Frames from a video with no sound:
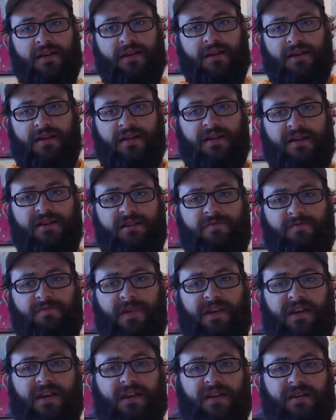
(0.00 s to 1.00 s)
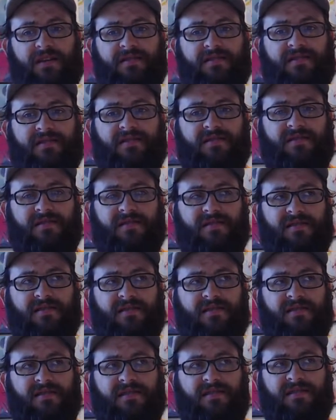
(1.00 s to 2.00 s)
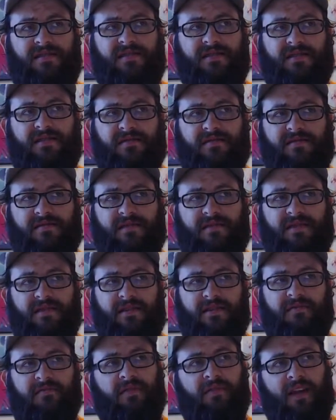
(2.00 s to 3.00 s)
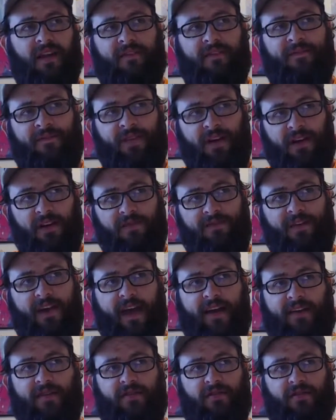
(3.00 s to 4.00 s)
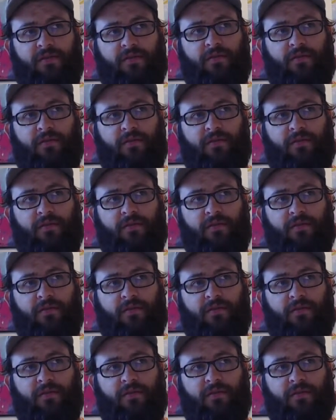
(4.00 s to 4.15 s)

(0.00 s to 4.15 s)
is because it's uh, like Fear Factor.